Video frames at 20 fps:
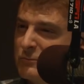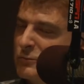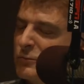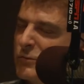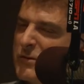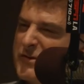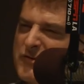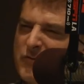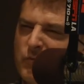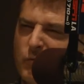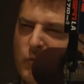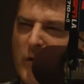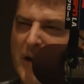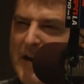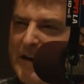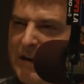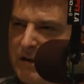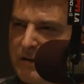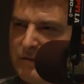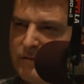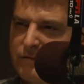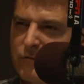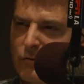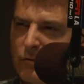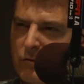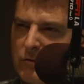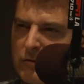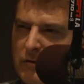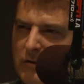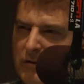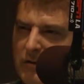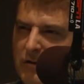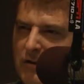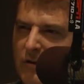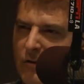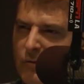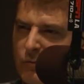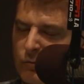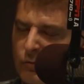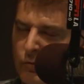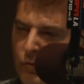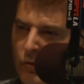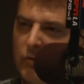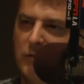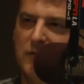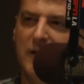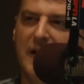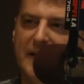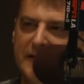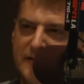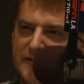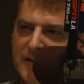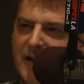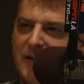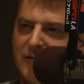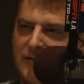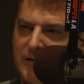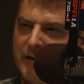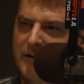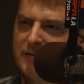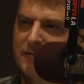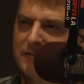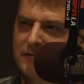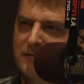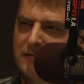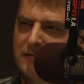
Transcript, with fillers: was ready for a role like that, right?